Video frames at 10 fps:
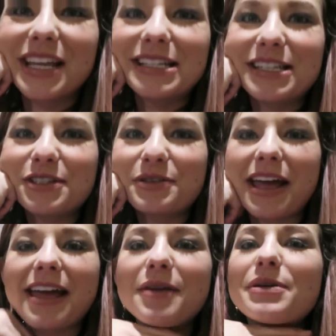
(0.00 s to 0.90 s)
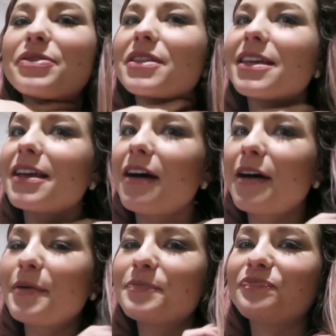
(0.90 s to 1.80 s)
He did okay with
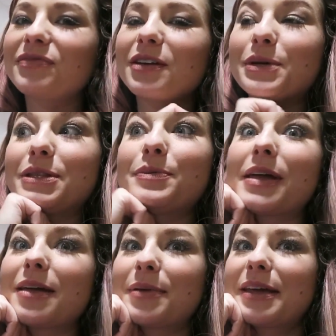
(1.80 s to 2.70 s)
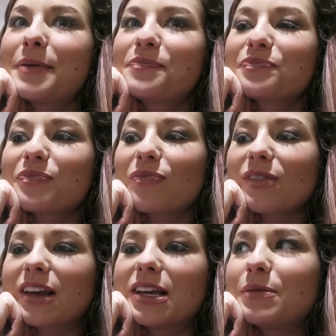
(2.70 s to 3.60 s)
the baby.
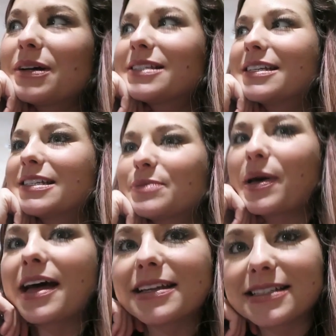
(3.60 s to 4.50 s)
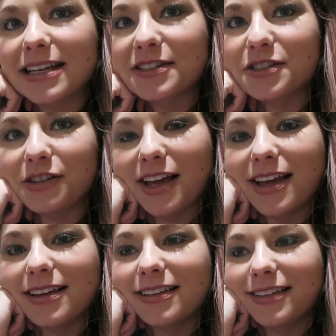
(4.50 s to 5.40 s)
He wasn't as bad as
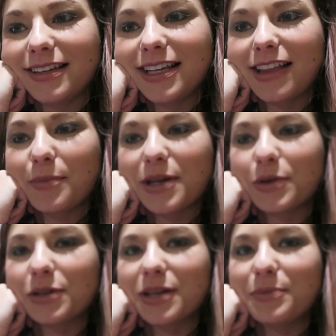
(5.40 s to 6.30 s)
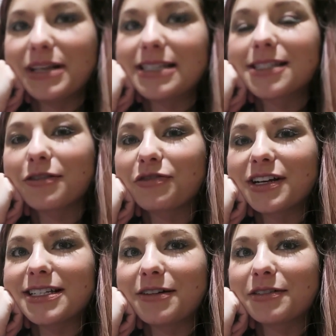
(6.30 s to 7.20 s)
yesterday. He let me hold him, but he still
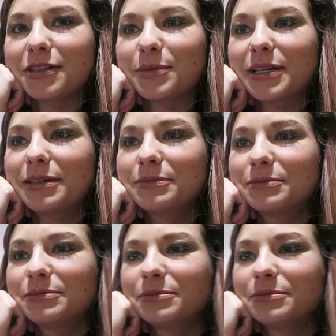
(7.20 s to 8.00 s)
freaked out a little bit.